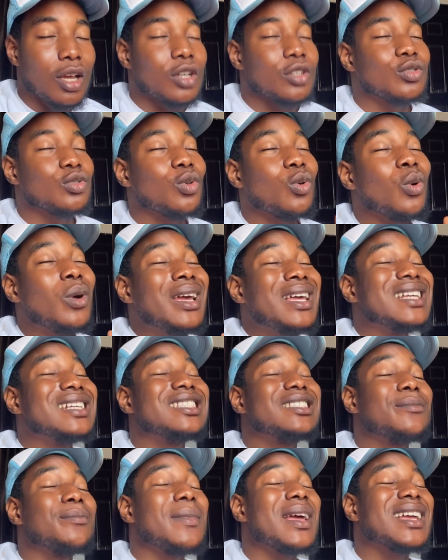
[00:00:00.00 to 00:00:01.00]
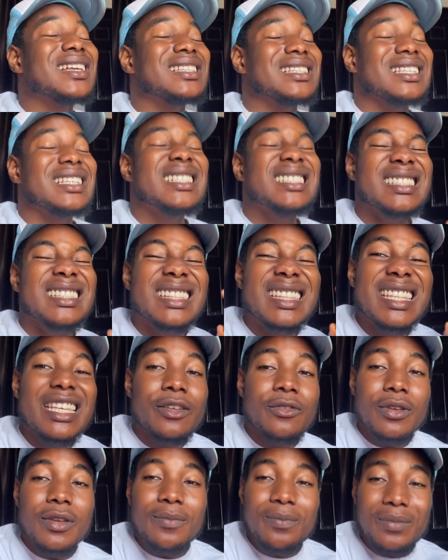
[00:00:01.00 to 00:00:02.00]
So it makes it
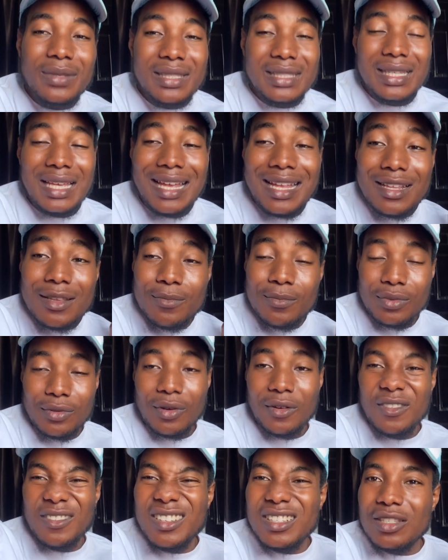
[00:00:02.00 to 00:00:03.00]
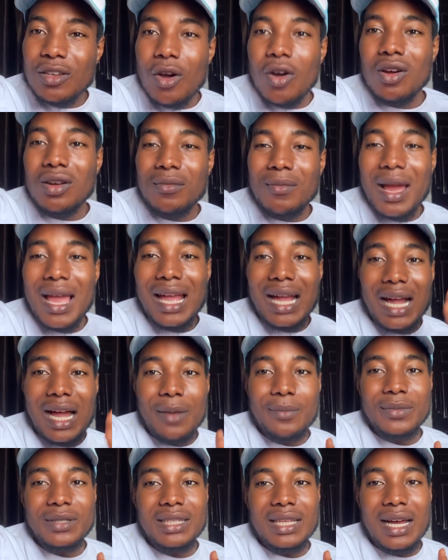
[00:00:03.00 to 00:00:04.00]
3% profit on my
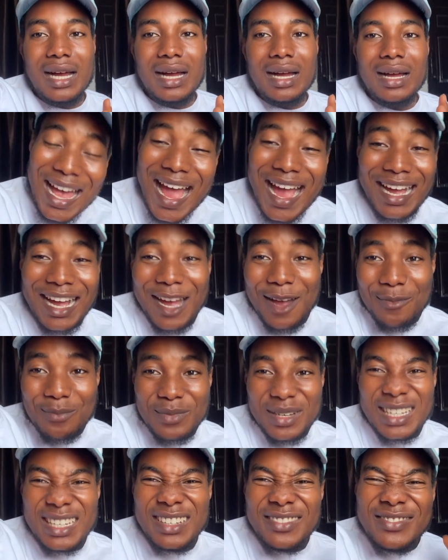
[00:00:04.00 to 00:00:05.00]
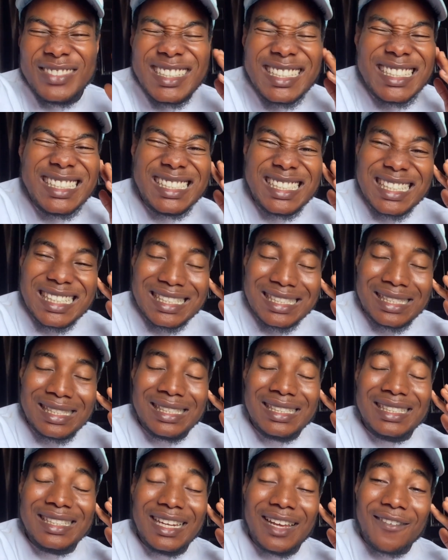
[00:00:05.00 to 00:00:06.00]
capital. I can't believe this is
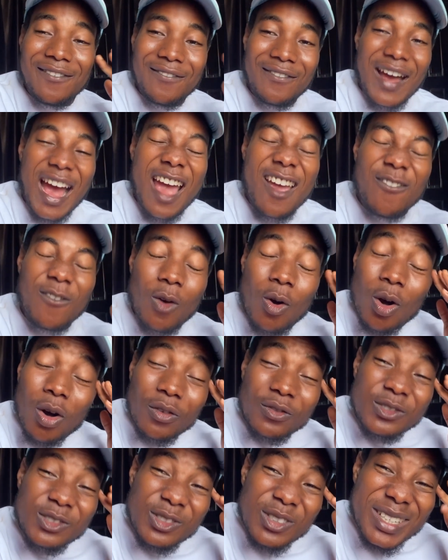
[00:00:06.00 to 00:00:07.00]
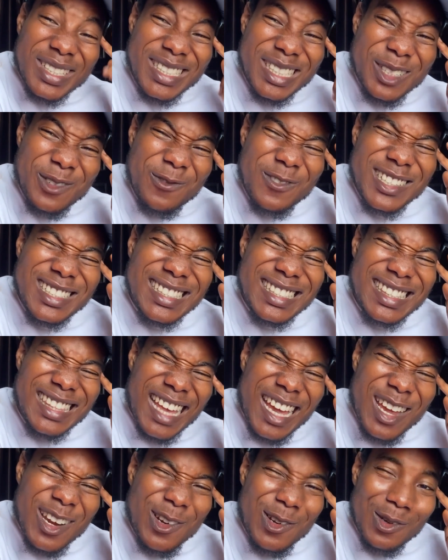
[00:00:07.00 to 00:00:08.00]
the day 5 of trading with
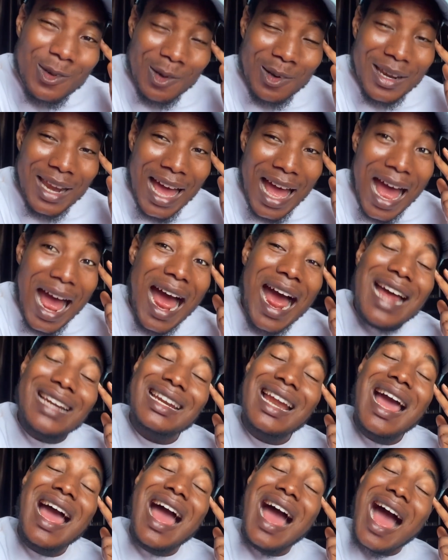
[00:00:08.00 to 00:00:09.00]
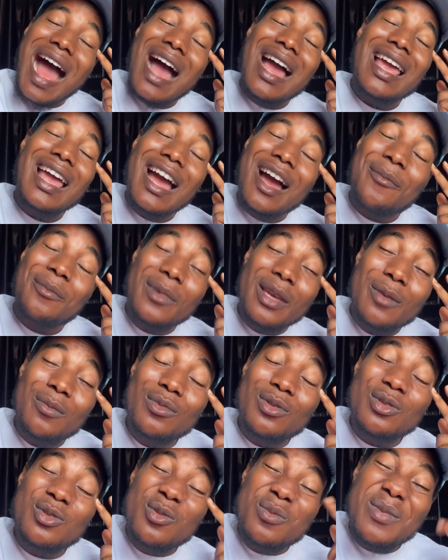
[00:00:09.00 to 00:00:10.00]
$10 and I am
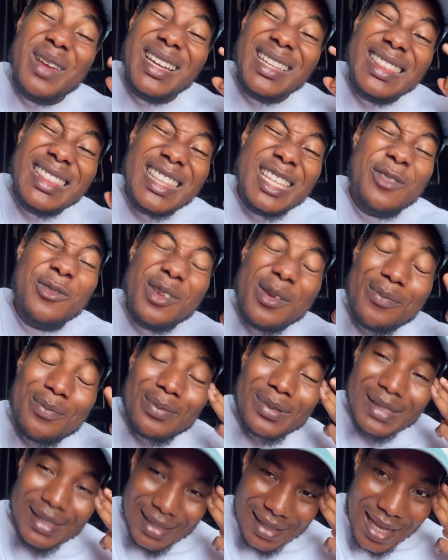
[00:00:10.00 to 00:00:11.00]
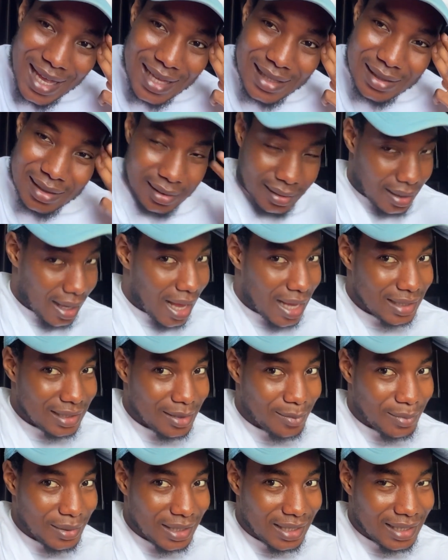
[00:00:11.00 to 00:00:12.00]
able to make 3% as
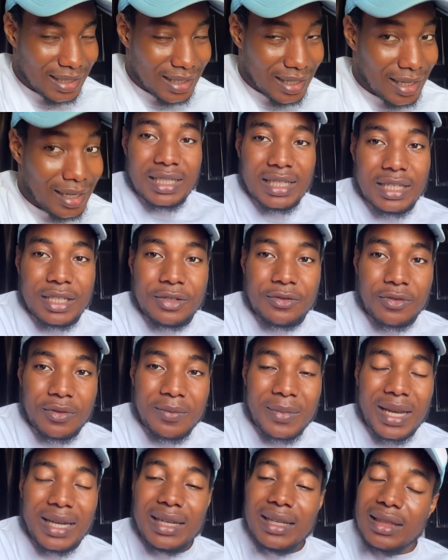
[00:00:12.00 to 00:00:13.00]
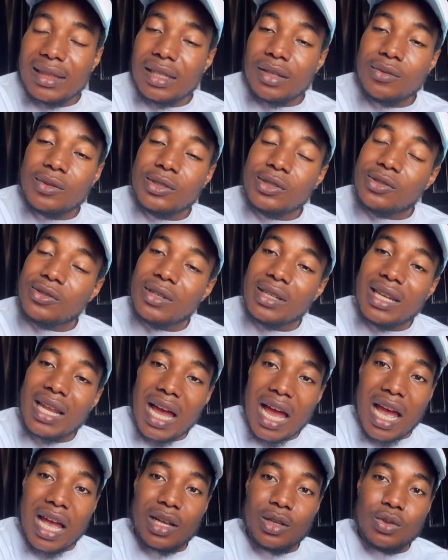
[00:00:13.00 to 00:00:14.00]
a beginner. The remaining 3 trade
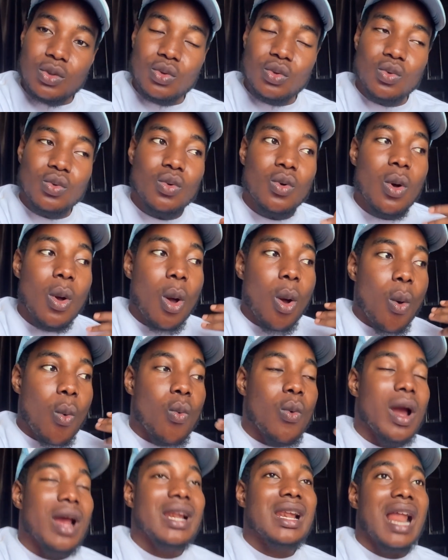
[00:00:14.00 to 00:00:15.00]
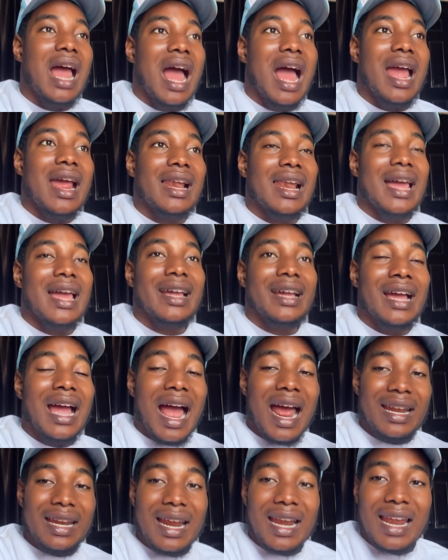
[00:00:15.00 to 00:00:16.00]
I took when I
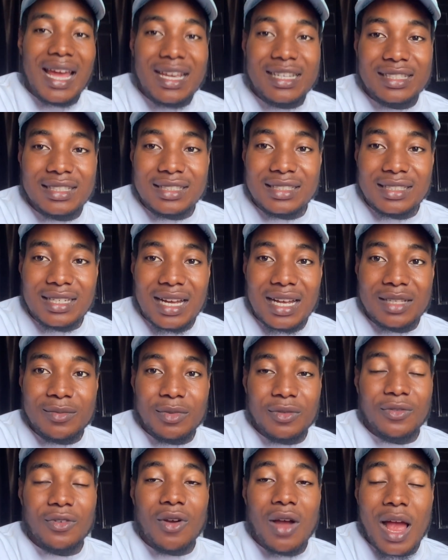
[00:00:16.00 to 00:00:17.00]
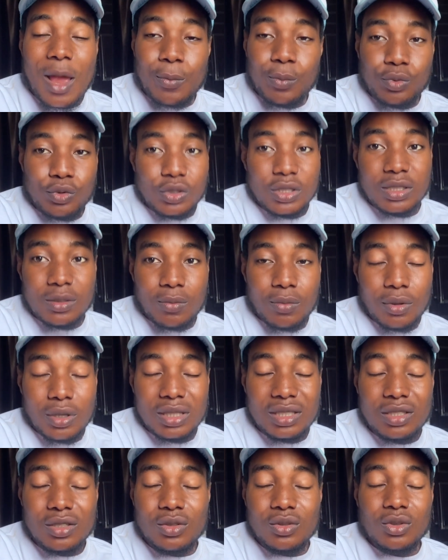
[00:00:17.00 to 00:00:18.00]
analyze the chart before I push the
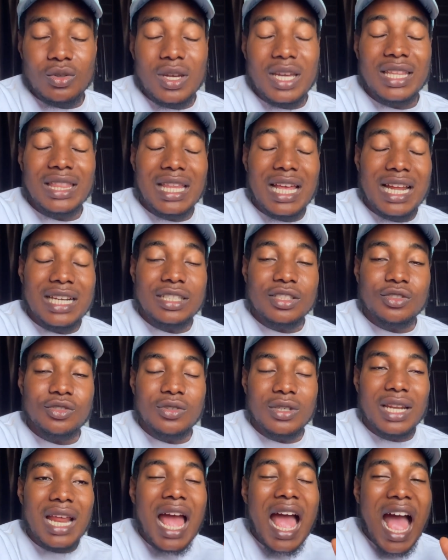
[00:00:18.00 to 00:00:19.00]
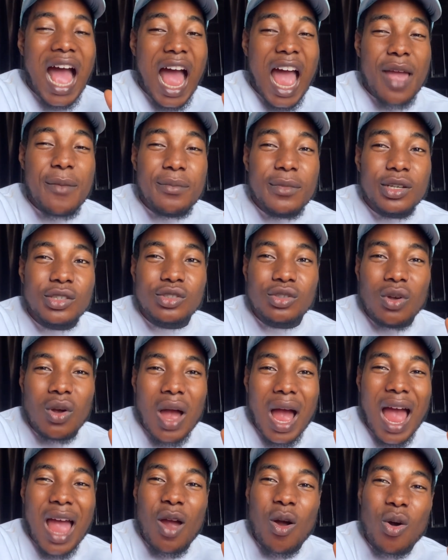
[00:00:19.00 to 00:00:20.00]
button to enter the trade, I make sure
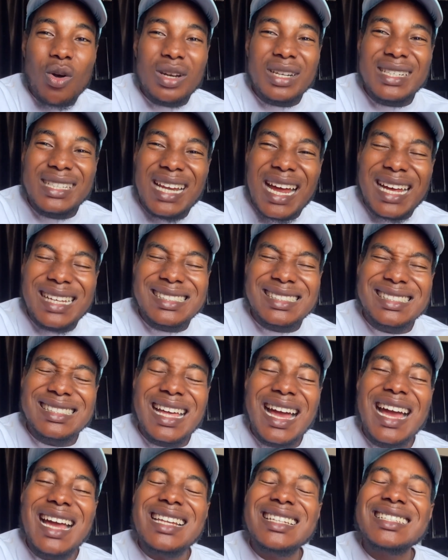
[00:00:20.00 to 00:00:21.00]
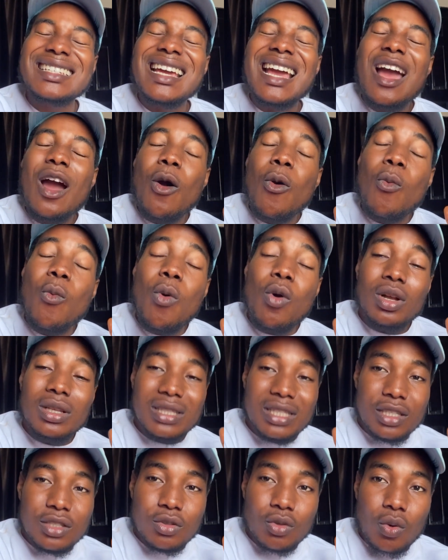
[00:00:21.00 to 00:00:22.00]
I understand what
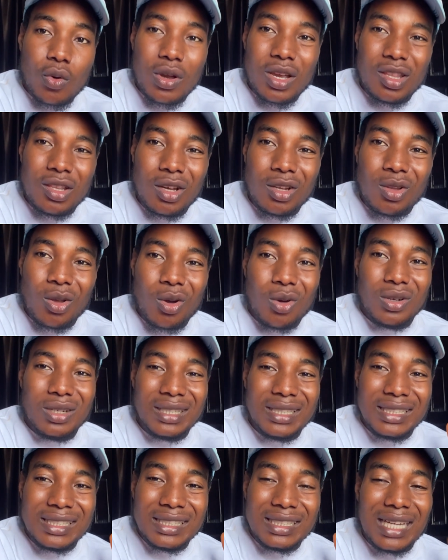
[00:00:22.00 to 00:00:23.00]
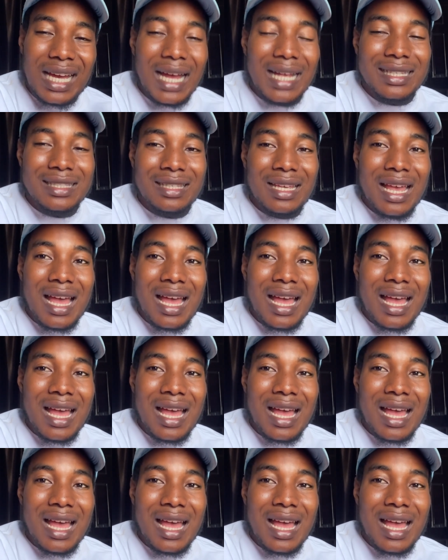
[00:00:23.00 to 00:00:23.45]
is going on the chart.